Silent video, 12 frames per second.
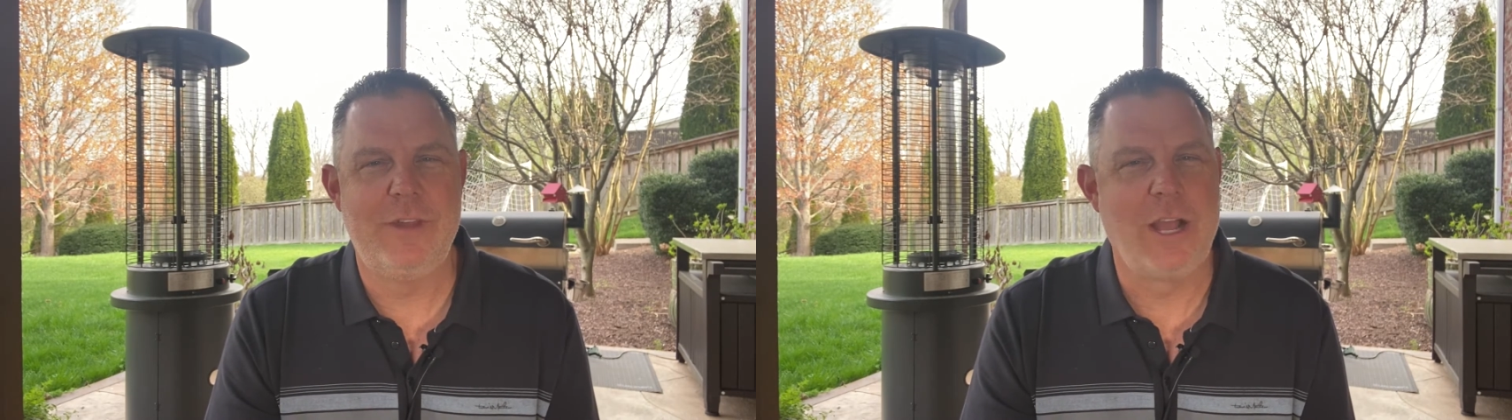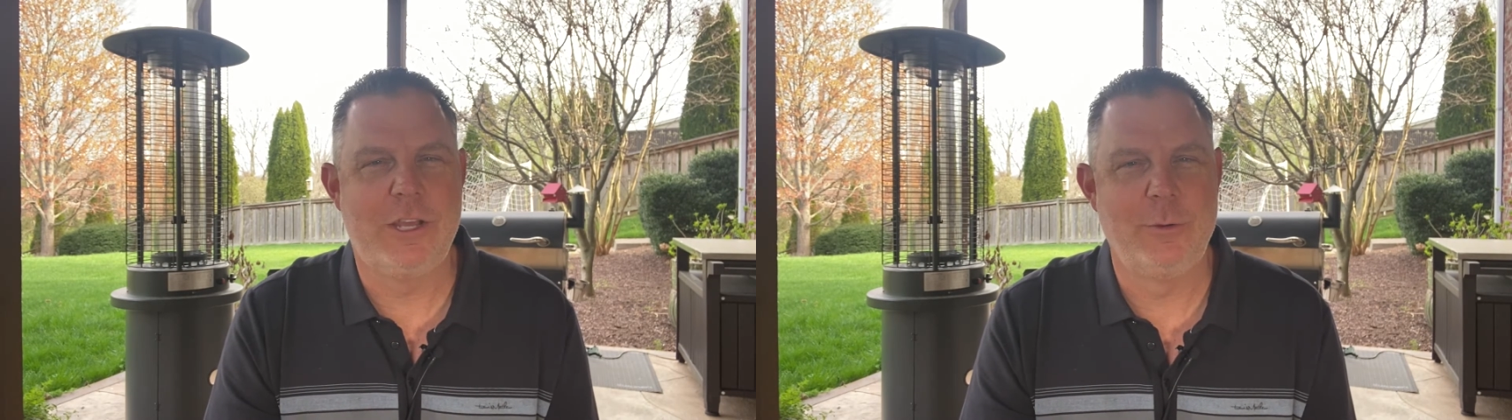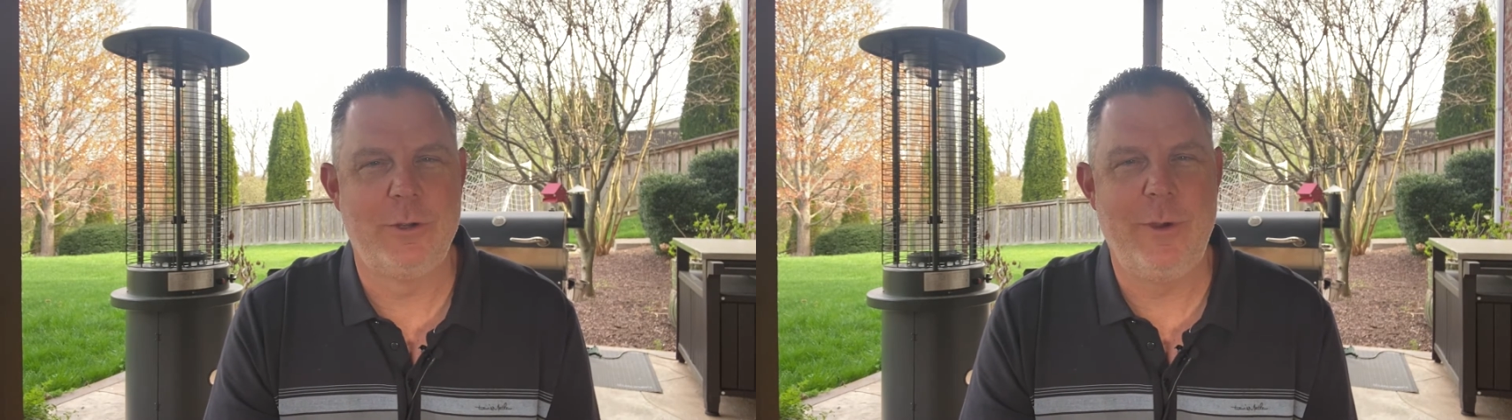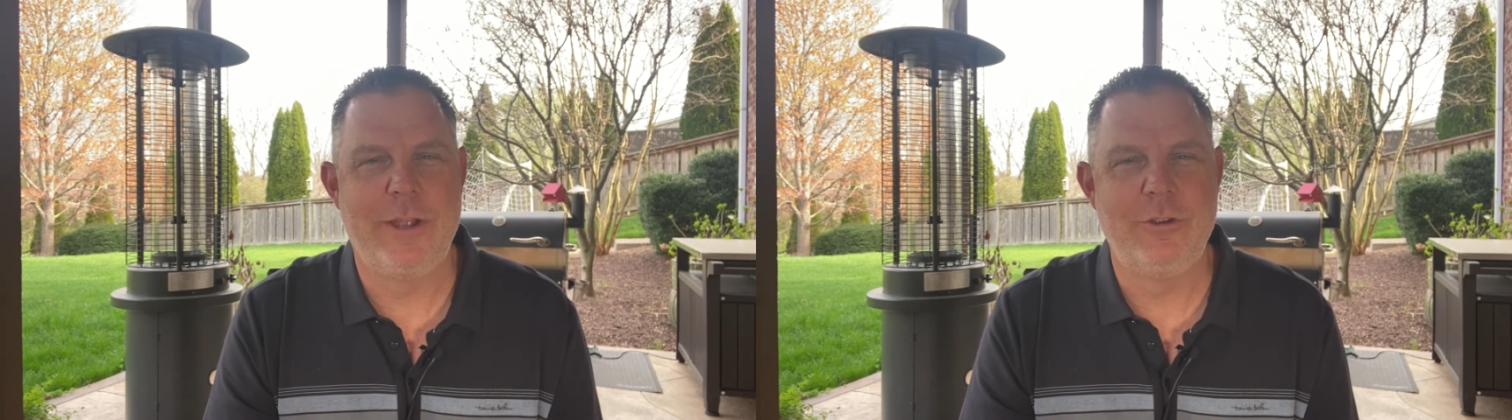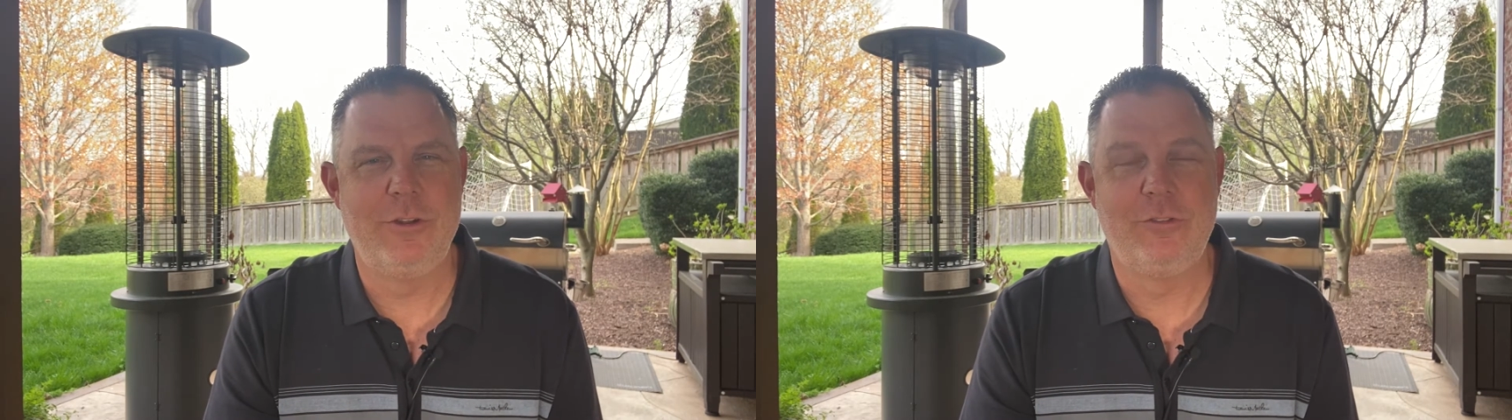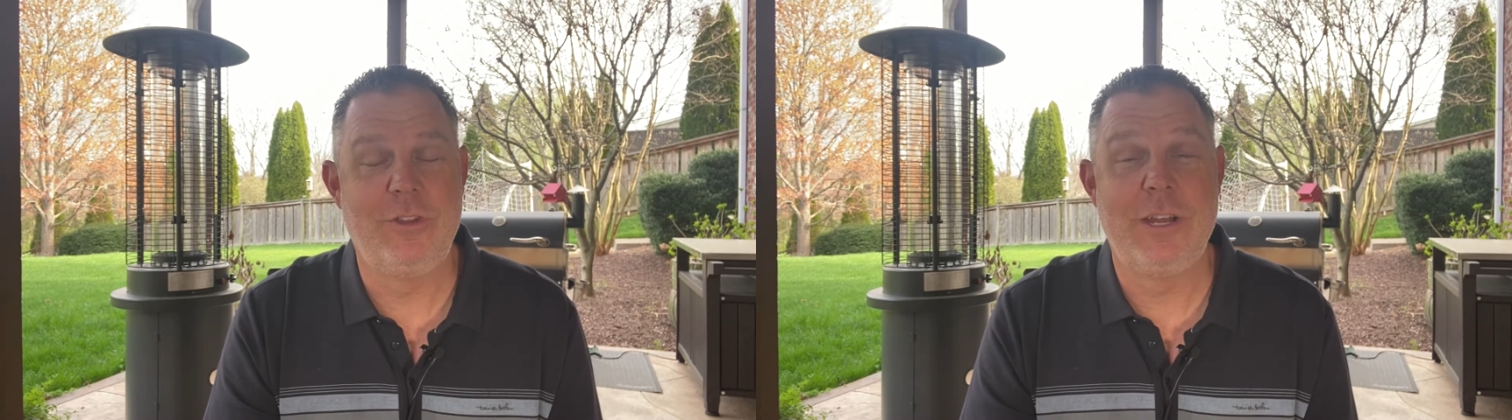not going to
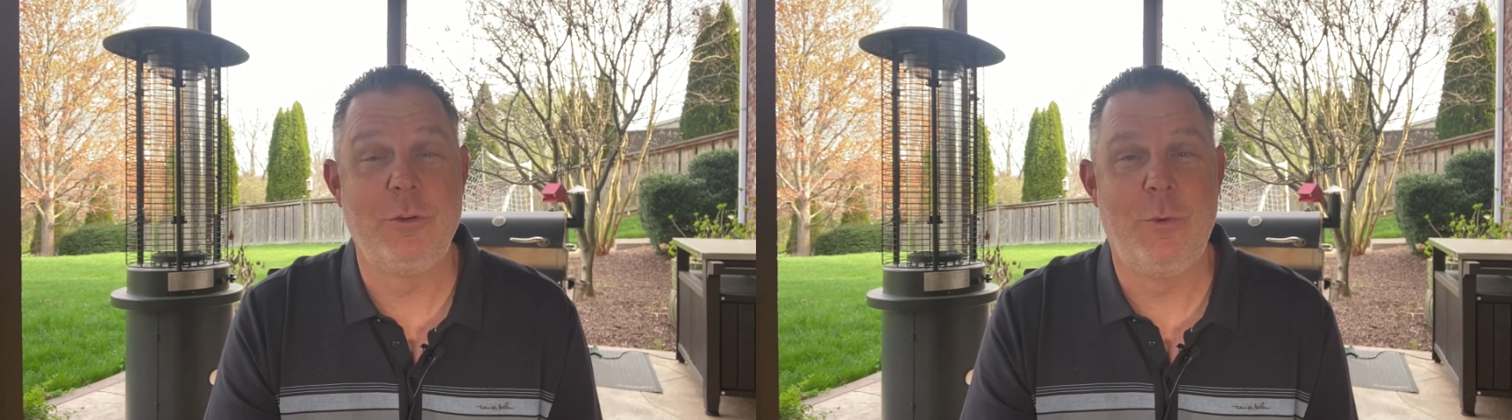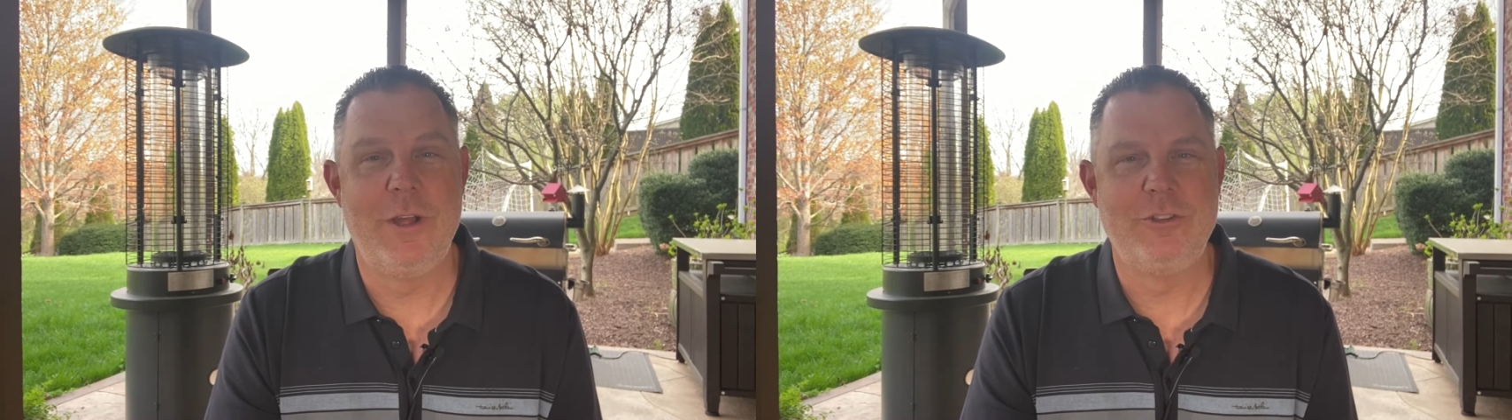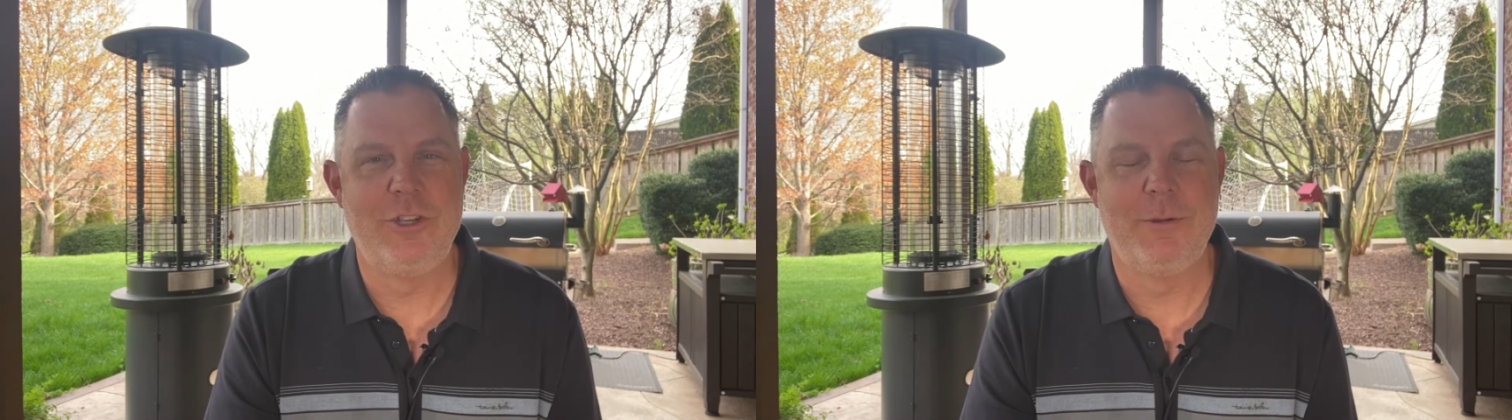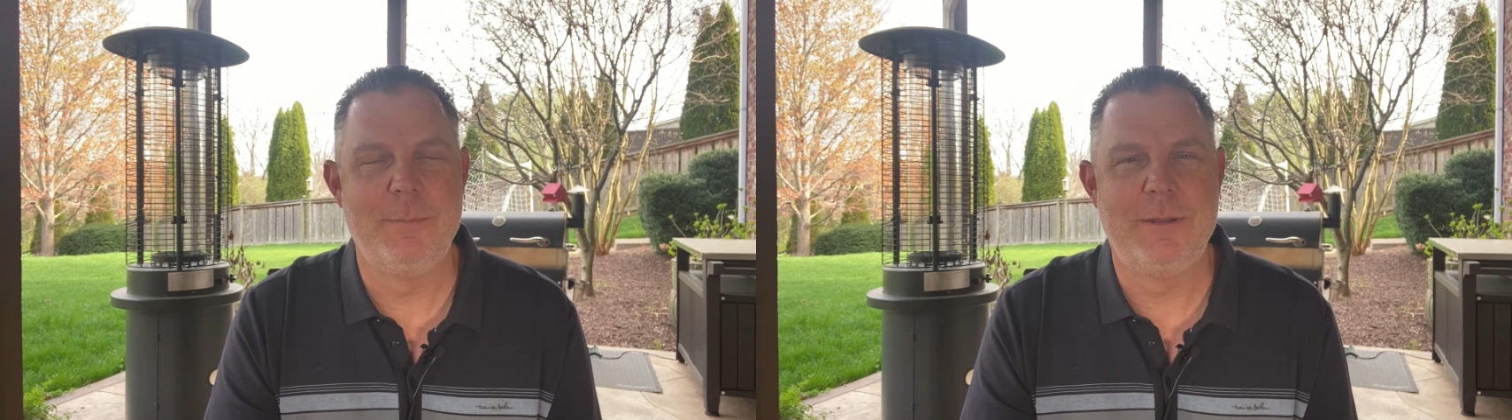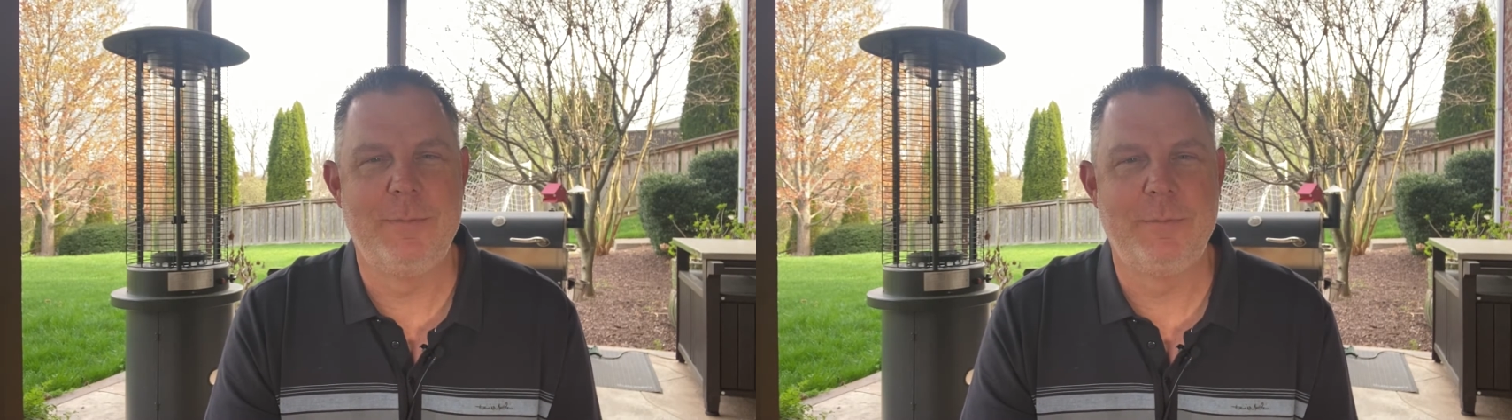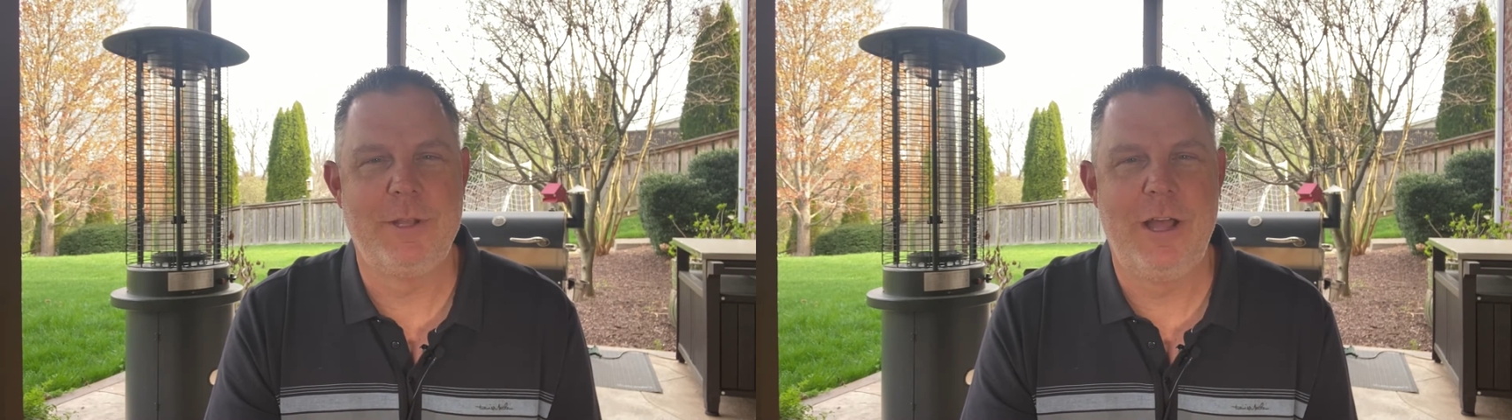require you to sign a 1-year
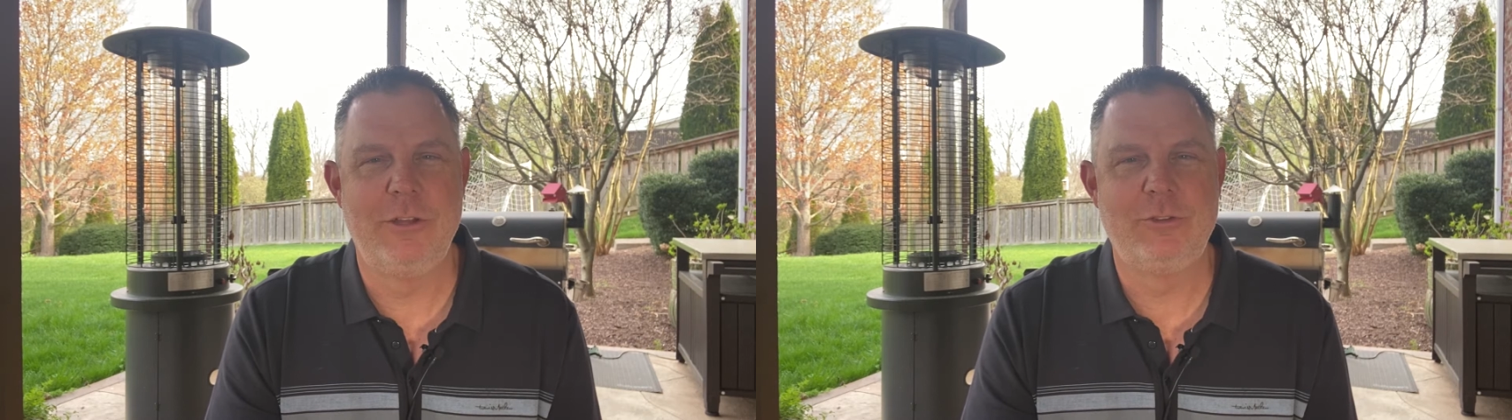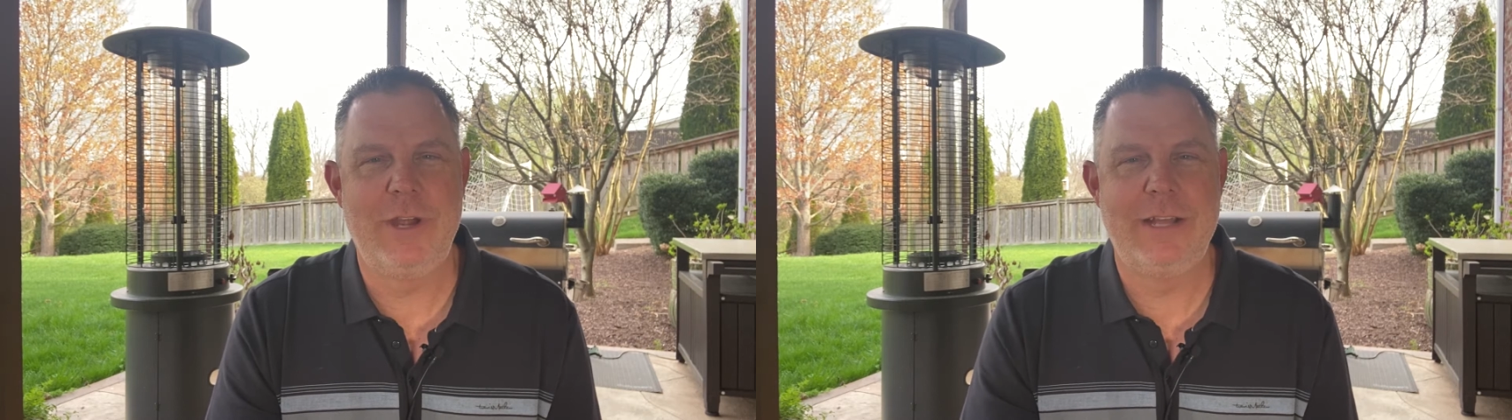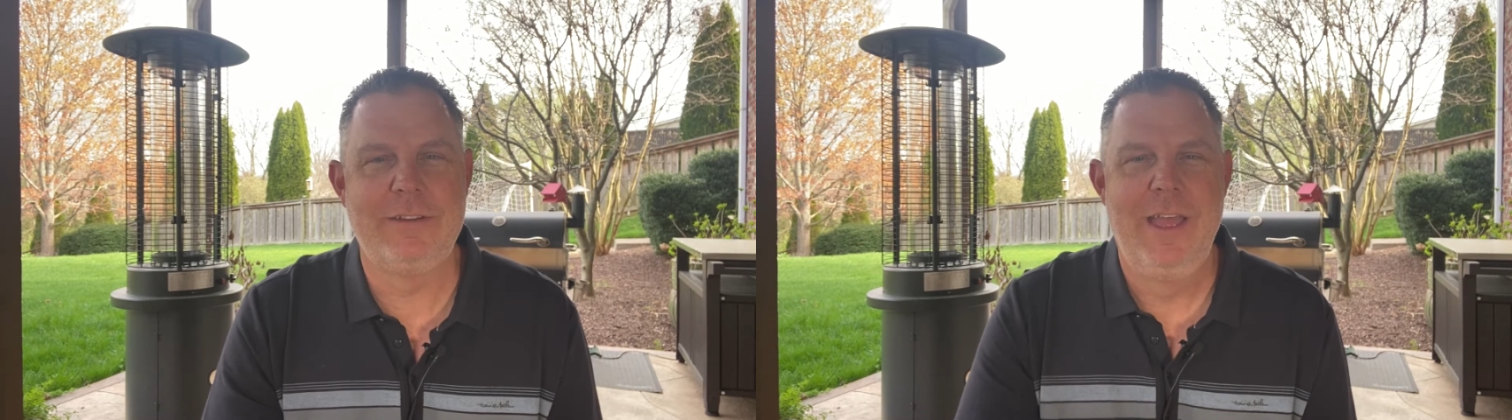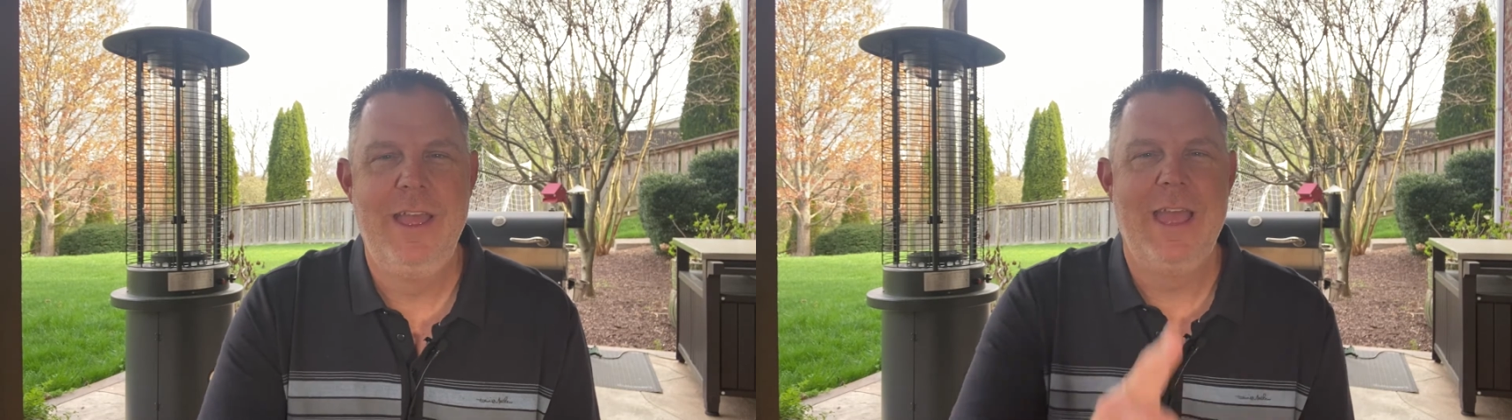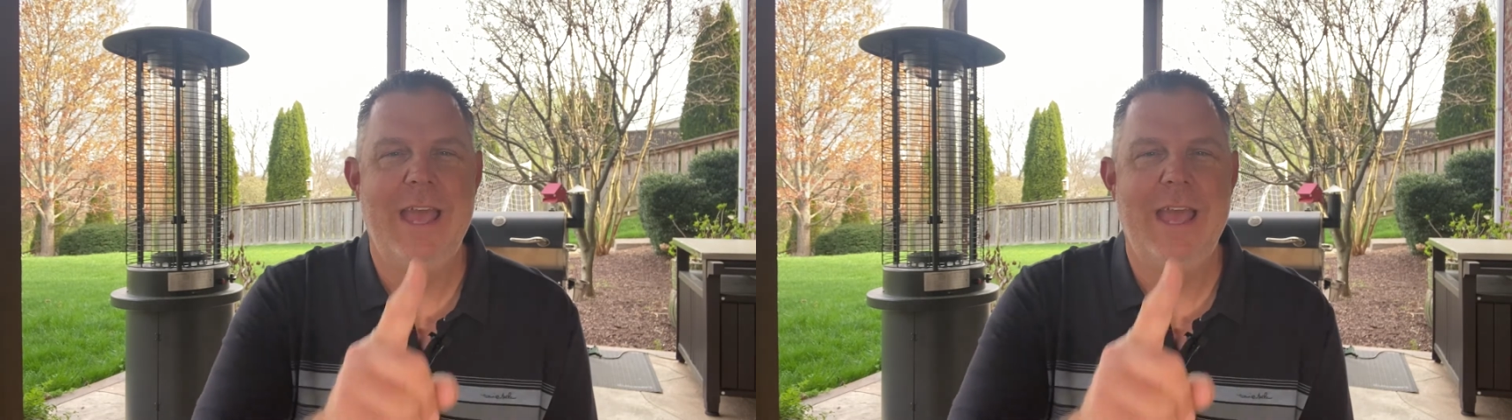minimum contract,